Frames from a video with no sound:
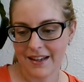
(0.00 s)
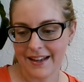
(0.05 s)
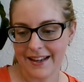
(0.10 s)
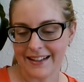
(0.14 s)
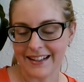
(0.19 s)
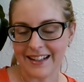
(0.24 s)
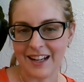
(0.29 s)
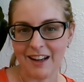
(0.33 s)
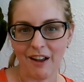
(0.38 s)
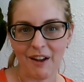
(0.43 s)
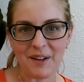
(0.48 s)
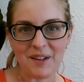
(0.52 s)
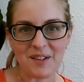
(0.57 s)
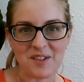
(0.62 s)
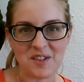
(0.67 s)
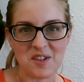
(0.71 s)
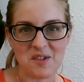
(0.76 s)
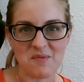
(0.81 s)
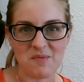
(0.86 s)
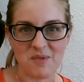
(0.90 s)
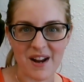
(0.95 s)
enlighten
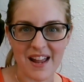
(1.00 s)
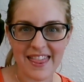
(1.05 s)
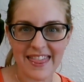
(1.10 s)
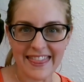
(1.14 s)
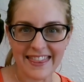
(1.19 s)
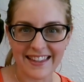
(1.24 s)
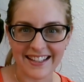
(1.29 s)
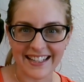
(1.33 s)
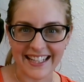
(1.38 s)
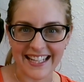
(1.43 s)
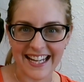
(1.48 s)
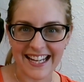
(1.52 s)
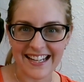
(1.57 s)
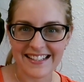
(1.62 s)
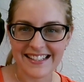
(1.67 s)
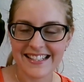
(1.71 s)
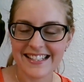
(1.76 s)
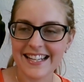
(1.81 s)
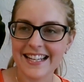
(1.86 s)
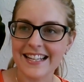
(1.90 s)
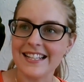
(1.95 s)
you with, I
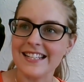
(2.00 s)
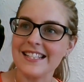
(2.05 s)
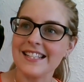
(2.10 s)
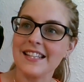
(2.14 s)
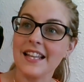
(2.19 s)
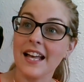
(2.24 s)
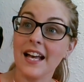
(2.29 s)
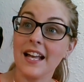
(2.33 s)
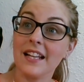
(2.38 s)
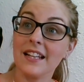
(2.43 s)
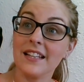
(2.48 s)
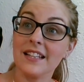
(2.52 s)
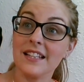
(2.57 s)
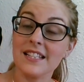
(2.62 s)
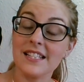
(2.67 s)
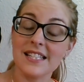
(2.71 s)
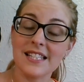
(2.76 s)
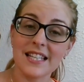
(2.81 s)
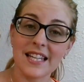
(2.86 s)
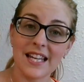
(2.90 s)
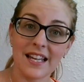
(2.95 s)
guess, is that the
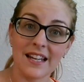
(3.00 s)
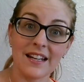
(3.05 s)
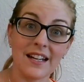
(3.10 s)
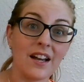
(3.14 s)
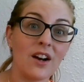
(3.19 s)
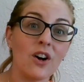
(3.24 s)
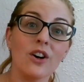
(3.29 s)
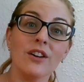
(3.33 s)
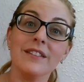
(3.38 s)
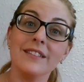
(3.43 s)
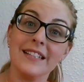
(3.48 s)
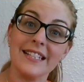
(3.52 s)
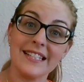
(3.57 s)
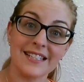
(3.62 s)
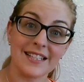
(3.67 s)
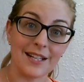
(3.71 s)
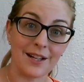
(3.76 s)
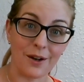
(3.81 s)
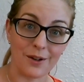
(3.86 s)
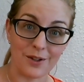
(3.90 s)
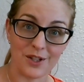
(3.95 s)
skin is the
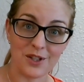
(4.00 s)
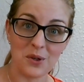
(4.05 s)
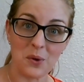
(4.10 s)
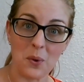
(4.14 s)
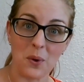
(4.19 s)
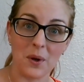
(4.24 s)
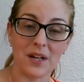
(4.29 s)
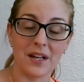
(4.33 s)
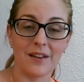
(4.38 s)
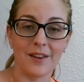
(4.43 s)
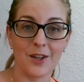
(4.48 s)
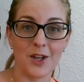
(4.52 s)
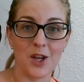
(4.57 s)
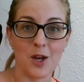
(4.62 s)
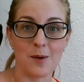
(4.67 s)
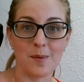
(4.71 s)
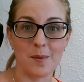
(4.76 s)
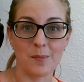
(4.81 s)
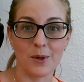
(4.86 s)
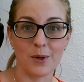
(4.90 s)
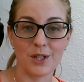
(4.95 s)
largest organ in the
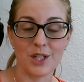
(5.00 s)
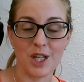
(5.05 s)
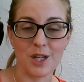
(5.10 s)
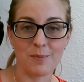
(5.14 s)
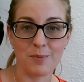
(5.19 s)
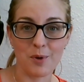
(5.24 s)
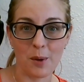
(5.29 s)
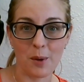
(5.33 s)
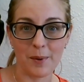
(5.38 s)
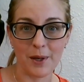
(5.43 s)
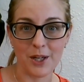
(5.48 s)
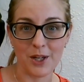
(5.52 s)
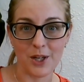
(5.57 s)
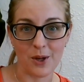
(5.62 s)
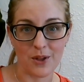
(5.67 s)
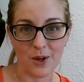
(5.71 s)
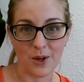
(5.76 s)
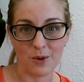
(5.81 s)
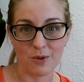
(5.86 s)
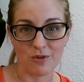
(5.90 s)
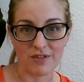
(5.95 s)
human body. You probably knew
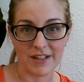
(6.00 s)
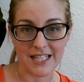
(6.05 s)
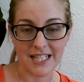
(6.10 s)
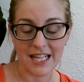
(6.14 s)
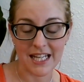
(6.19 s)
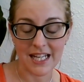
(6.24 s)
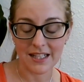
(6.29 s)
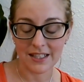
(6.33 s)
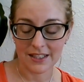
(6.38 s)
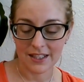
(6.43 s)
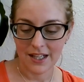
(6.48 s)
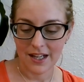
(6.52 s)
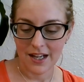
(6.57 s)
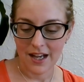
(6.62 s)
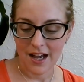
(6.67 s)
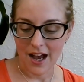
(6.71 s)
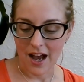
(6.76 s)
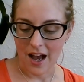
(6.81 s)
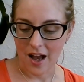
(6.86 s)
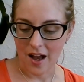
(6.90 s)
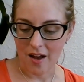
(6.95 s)
that already.
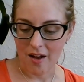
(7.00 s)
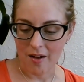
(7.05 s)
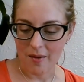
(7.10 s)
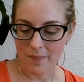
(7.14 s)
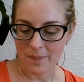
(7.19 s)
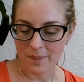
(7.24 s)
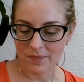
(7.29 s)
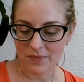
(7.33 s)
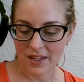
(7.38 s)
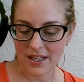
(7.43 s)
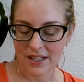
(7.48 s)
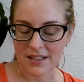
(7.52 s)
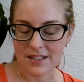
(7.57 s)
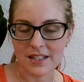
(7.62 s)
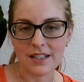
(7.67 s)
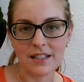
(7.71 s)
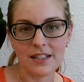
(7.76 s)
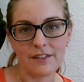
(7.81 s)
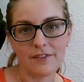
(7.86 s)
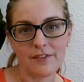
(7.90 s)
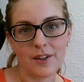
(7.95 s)
It's a
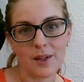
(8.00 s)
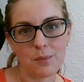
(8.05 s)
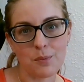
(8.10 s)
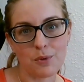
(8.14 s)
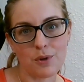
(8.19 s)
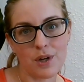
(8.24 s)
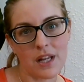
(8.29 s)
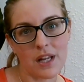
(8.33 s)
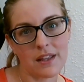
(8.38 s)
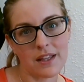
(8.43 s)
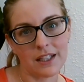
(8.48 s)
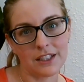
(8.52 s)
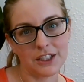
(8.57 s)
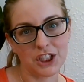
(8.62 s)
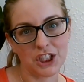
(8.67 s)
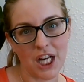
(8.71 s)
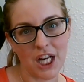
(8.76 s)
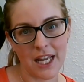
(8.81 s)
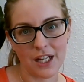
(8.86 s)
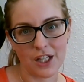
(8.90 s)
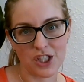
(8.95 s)
living, breathing,
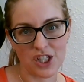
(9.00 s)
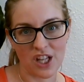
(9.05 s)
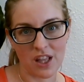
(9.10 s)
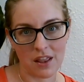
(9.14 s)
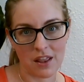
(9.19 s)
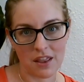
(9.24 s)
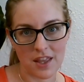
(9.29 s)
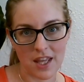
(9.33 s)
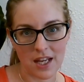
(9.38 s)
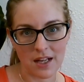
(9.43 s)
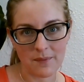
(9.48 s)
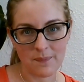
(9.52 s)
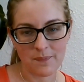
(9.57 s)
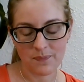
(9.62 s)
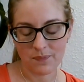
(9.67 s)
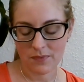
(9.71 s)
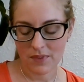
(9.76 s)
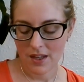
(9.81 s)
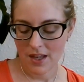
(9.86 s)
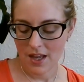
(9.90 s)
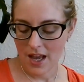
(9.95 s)
changing thing,
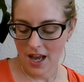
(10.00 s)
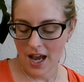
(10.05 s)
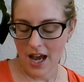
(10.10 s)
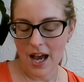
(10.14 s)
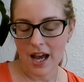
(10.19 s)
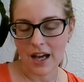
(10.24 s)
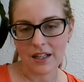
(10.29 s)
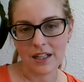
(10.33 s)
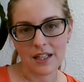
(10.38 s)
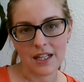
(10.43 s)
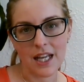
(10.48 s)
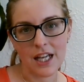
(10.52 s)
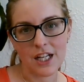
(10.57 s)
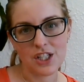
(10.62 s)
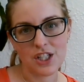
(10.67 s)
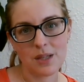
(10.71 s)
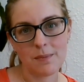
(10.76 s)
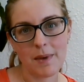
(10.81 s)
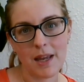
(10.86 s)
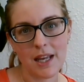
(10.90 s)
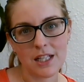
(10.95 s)
and it
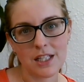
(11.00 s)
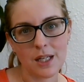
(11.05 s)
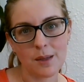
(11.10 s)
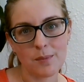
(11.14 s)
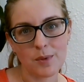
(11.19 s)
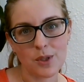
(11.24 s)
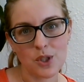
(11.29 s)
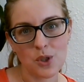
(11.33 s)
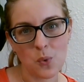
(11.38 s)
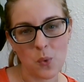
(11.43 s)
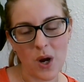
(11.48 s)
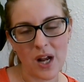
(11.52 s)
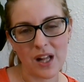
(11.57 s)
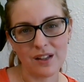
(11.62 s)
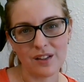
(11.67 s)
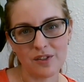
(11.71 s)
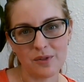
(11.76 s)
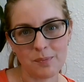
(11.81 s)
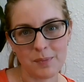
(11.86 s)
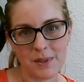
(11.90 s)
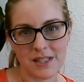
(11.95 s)
actually makes up
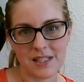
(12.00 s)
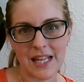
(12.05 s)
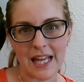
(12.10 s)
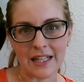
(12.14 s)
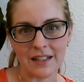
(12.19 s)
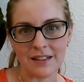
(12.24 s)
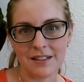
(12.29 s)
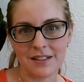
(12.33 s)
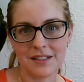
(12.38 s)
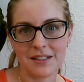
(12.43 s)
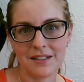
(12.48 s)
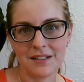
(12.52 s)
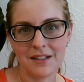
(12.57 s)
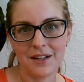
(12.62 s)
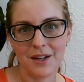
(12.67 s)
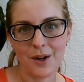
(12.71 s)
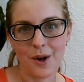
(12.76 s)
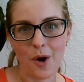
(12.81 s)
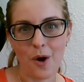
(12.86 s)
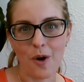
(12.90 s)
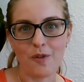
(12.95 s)
12%
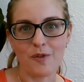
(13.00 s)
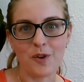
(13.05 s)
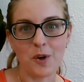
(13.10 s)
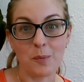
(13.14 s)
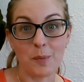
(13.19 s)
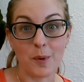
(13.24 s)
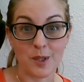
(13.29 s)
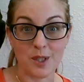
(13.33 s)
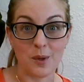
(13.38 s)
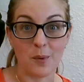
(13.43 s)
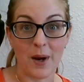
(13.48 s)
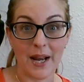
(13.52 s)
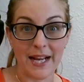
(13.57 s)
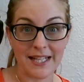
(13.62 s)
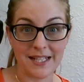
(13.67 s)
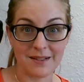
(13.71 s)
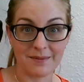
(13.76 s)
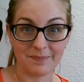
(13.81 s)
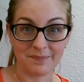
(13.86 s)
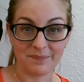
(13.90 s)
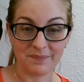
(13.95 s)
of your body weight.